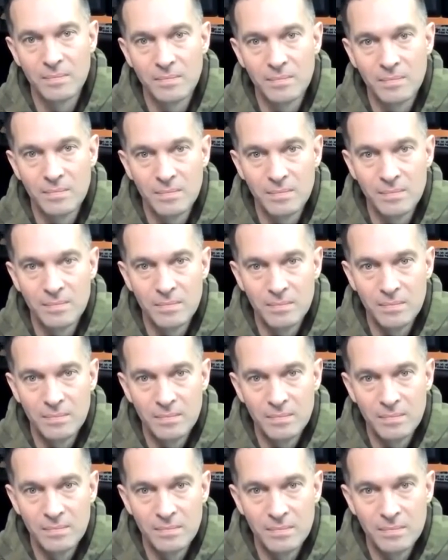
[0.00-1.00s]

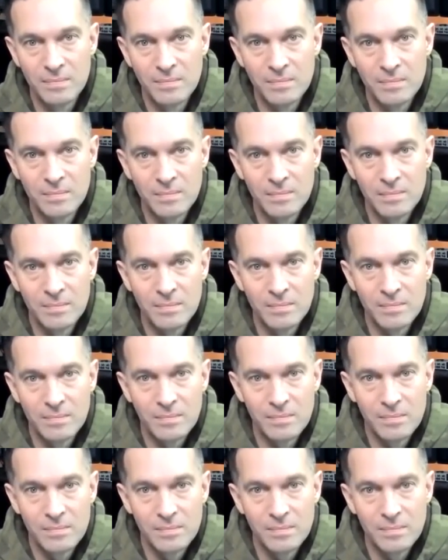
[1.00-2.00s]

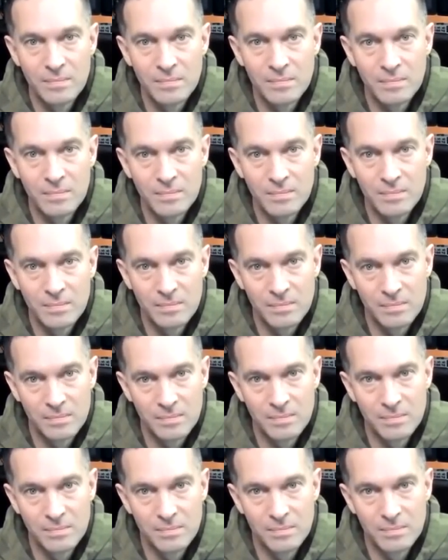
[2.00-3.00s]

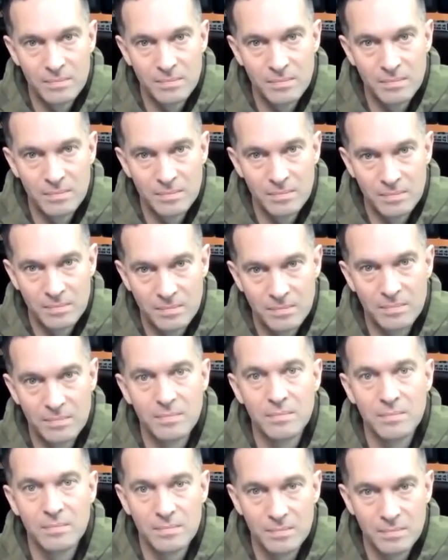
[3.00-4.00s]

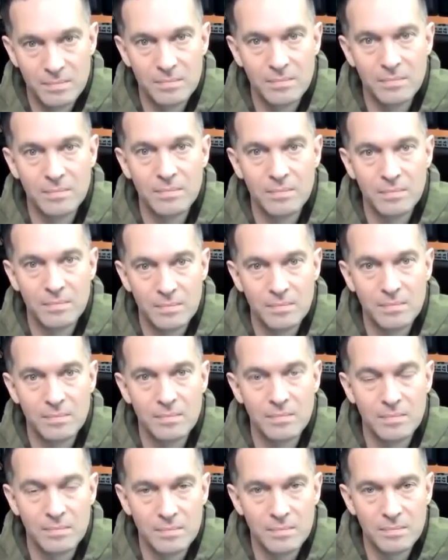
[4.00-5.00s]

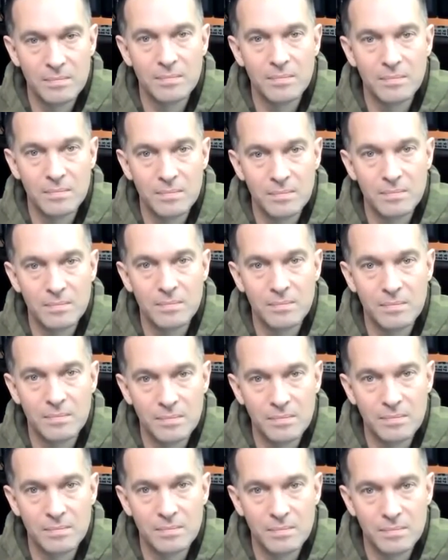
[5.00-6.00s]

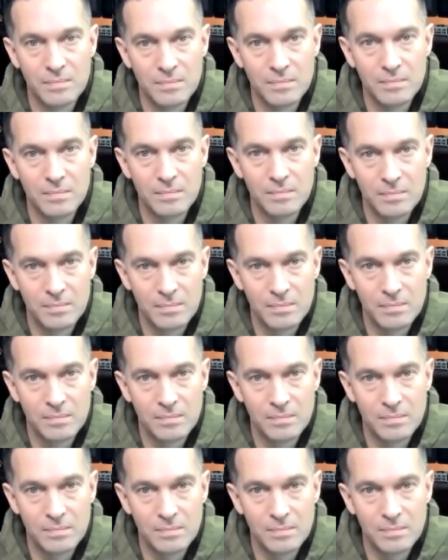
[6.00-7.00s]

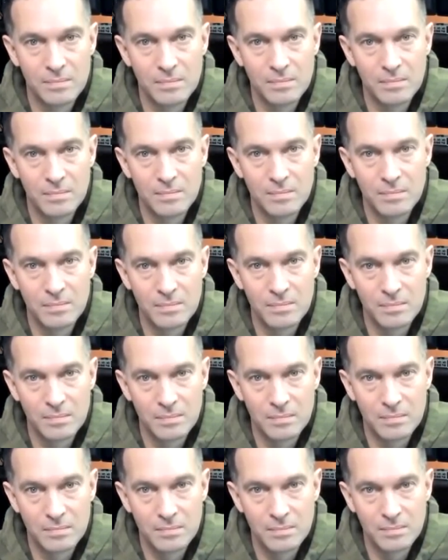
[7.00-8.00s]
No words are spoken by the person on screen.